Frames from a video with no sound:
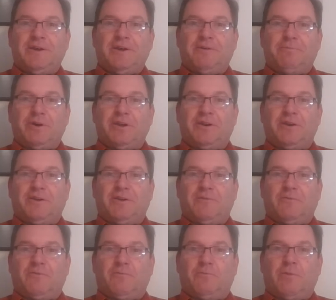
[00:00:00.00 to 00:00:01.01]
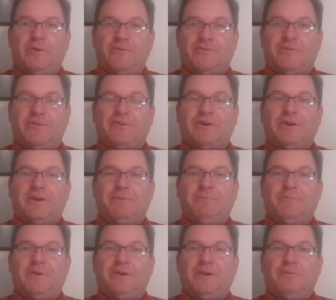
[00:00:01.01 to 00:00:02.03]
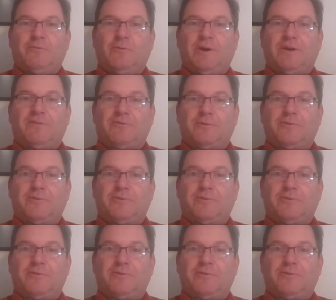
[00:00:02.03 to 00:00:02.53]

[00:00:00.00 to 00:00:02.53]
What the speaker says: But most of the time, we have